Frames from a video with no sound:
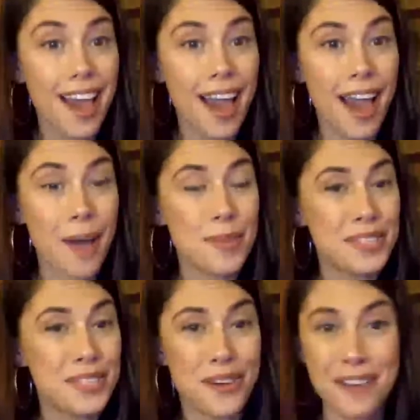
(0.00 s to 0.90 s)
And
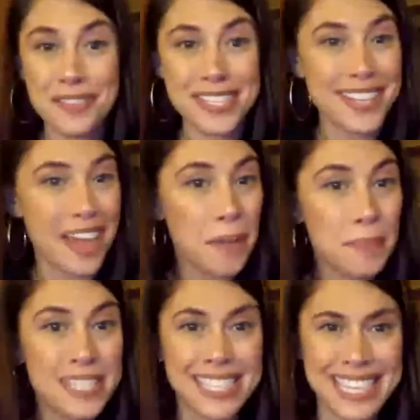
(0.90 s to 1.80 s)
so
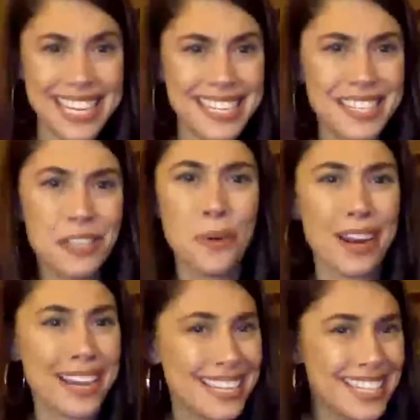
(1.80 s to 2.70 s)
oftentimes teens who are
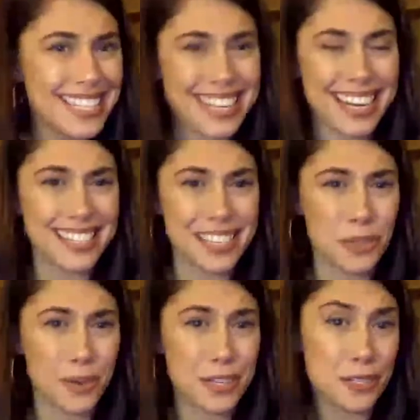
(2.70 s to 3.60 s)
in these dating
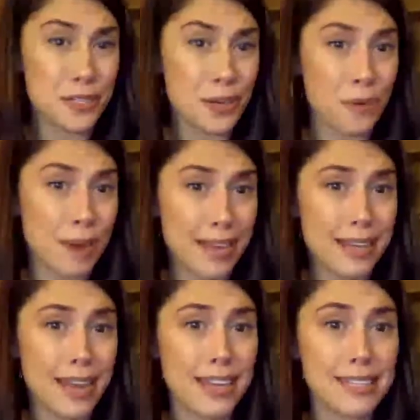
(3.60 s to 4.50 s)
situations don't
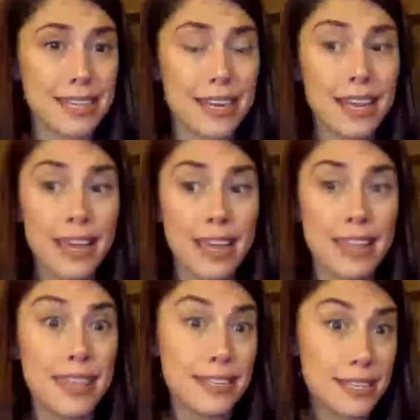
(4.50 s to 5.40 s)
recognize that
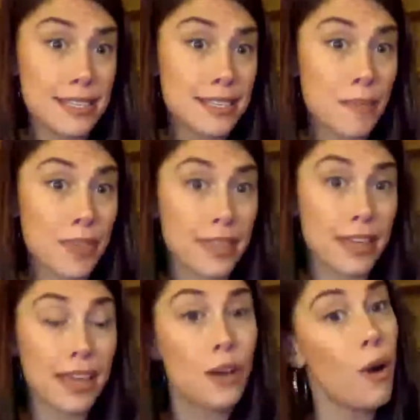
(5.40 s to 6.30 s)
this is something that
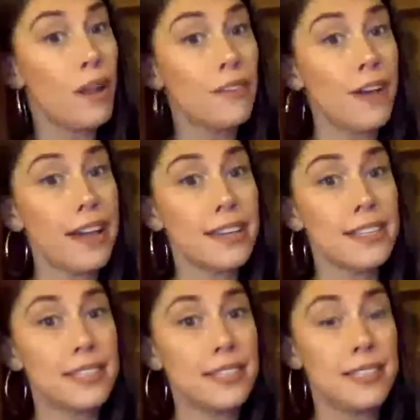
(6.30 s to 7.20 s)
can qualify as
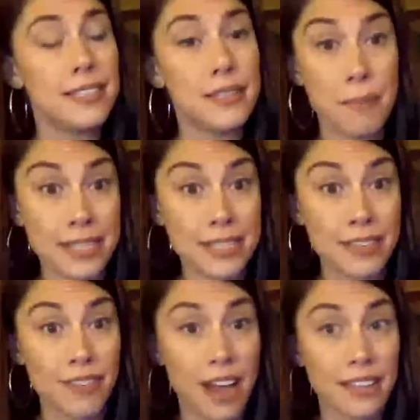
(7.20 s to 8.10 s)
domestic
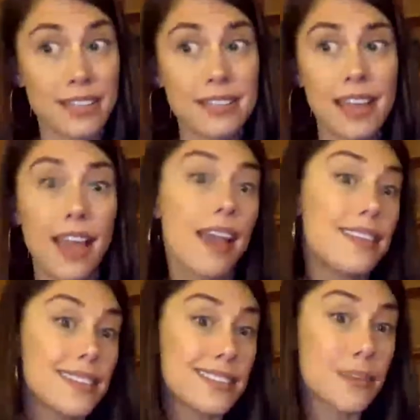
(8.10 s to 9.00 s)
violence, and
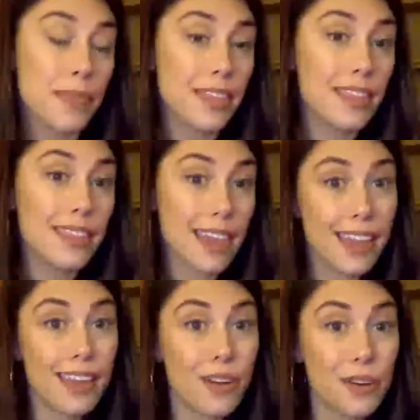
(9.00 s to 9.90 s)
this is something that they
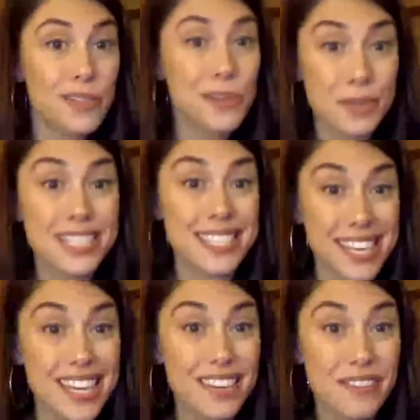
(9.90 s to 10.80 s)
can also
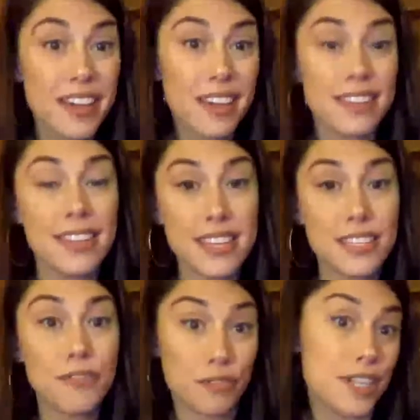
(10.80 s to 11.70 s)
receive
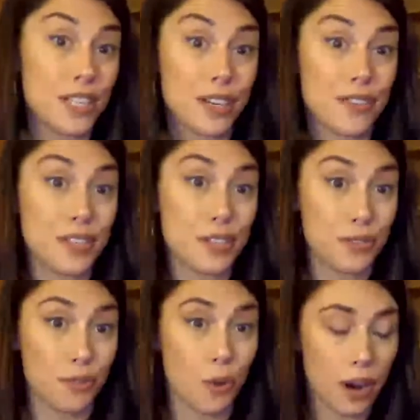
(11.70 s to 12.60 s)
these free services
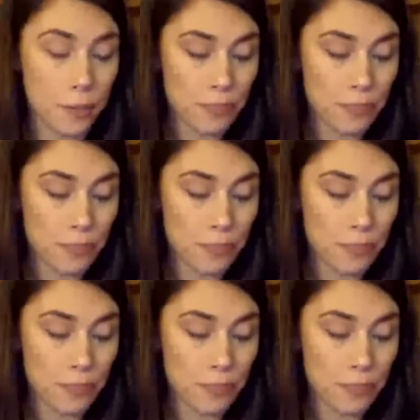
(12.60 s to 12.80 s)
for.